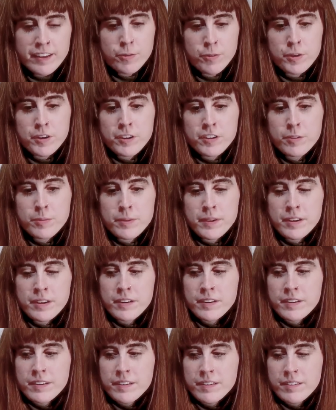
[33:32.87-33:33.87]
one is about,
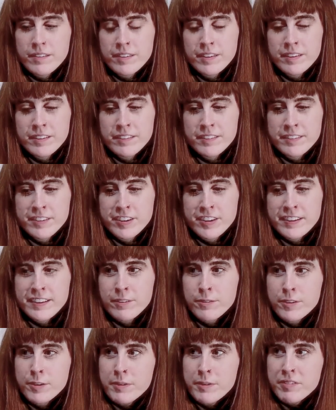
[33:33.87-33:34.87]
well, she had
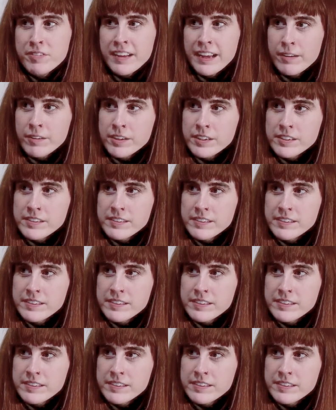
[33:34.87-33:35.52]
that one about flowers